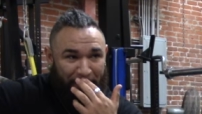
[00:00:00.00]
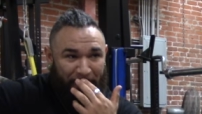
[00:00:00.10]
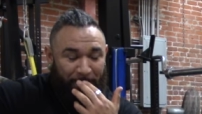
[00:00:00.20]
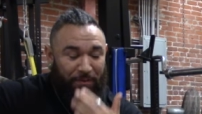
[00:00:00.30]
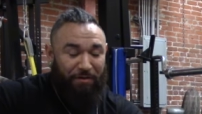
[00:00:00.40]
he
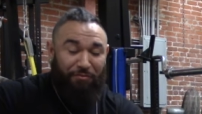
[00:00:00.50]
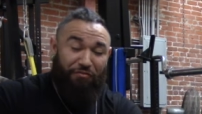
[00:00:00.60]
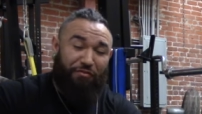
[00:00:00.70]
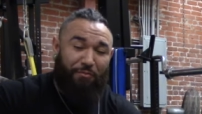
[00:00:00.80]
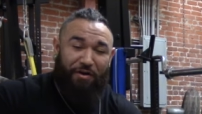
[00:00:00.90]
bugged me
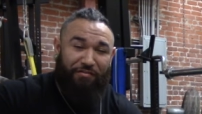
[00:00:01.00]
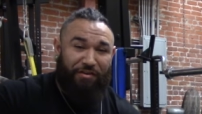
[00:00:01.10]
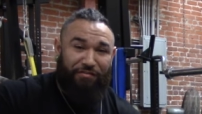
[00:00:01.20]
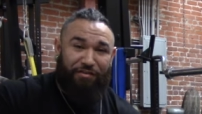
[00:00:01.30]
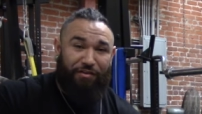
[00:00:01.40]
so much,
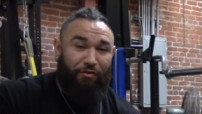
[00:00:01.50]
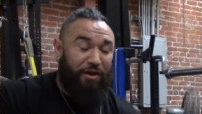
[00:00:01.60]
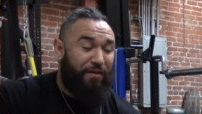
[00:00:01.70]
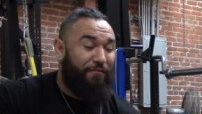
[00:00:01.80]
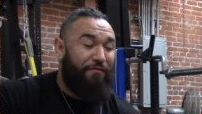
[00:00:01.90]
I said,
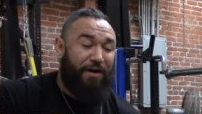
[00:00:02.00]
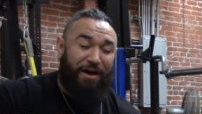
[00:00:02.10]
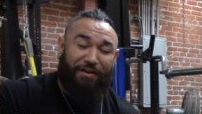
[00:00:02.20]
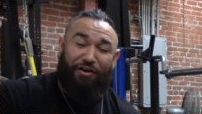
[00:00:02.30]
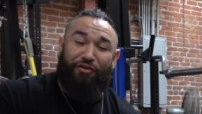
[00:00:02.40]
okay,
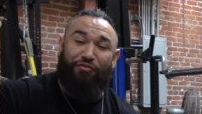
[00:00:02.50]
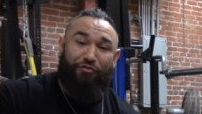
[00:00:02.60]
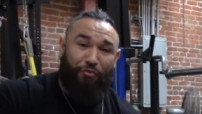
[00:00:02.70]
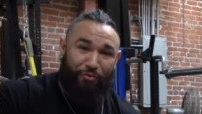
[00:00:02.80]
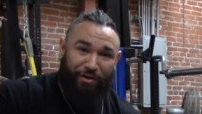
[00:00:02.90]
fine, I'll
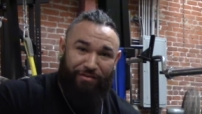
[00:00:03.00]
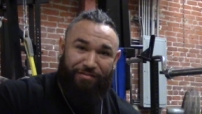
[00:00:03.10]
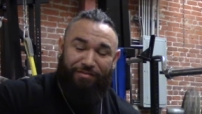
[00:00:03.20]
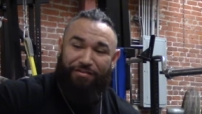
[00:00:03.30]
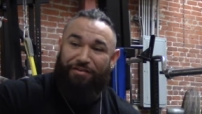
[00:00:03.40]
do it.
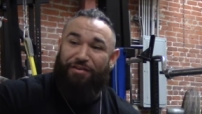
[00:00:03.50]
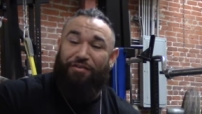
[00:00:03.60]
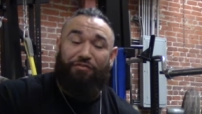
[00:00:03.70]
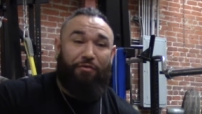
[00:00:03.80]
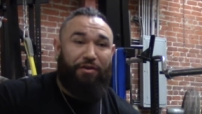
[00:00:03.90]

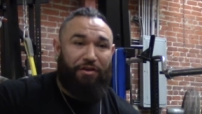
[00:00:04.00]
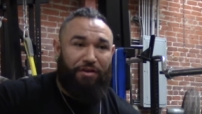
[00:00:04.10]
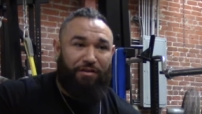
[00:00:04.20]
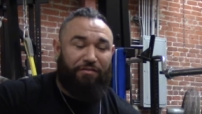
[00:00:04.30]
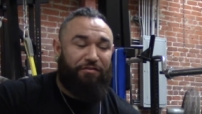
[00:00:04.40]
So I did
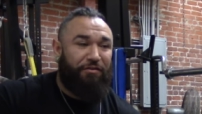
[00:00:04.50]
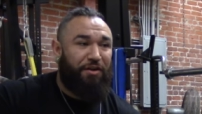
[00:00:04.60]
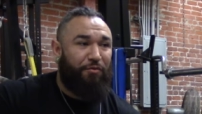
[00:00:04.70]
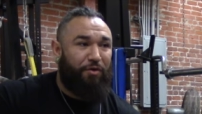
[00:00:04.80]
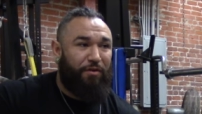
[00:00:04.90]
it, started
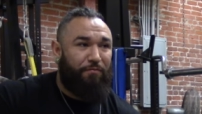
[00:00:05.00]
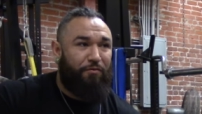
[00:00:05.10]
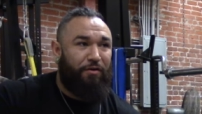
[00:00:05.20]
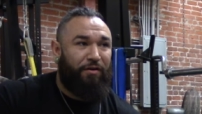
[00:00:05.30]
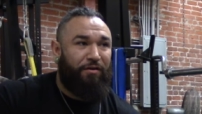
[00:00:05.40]
getting ready
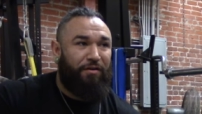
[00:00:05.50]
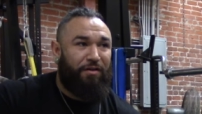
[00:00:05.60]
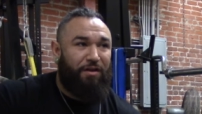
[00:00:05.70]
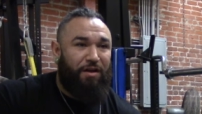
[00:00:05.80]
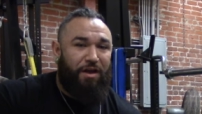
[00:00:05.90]
for it.
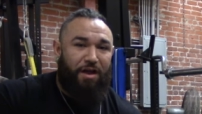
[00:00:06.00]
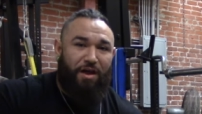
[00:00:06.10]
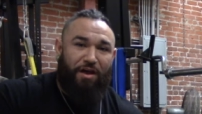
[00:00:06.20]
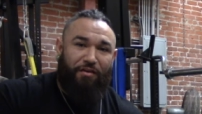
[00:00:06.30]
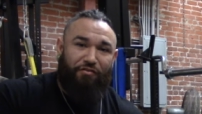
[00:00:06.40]

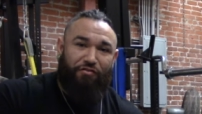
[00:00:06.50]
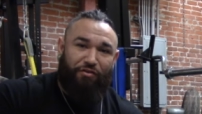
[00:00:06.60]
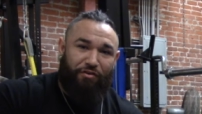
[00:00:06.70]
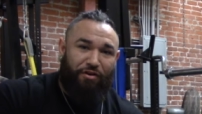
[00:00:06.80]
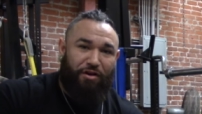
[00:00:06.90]
And
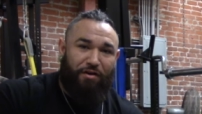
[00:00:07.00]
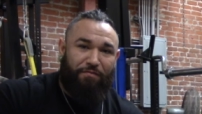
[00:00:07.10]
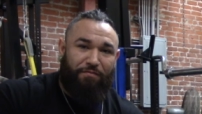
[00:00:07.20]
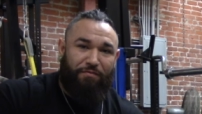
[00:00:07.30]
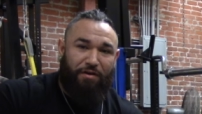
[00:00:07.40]
sure enough,
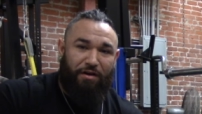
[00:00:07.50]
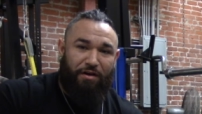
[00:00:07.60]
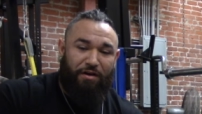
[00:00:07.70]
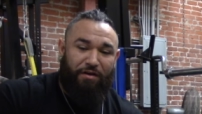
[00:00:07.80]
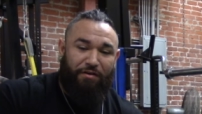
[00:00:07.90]

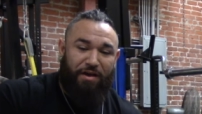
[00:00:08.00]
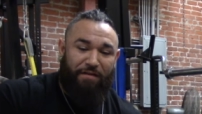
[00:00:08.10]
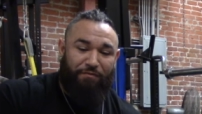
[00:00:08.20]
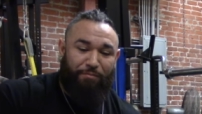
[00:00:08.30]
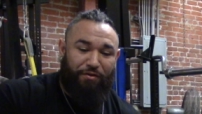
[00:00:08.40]
uh, I
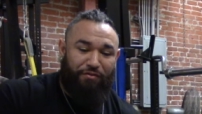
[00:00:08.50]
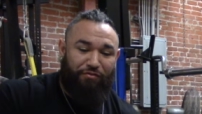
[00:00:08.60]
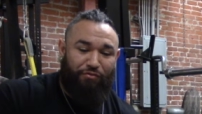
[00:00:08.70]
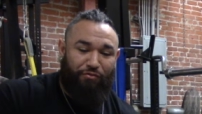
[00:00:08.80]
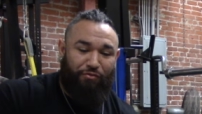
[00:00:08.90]
have to put
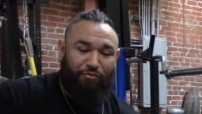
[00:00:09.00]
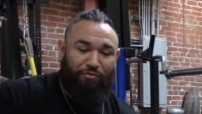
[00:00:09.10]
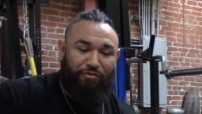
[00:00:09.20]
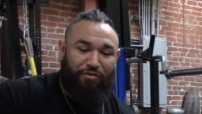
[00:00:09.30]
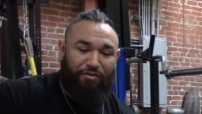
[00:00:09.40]
into,
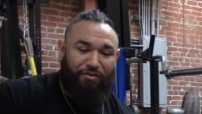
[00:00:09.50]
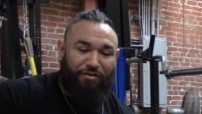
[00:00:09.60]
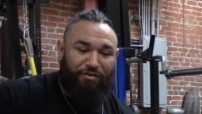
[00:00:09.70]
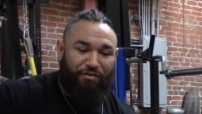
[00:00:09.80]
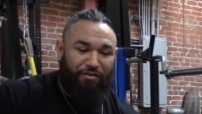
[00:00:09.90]

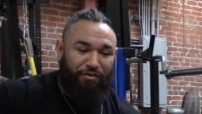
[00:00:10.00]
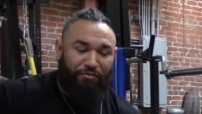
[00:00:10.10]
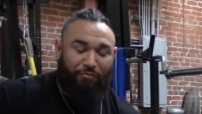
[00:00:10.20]
you know, the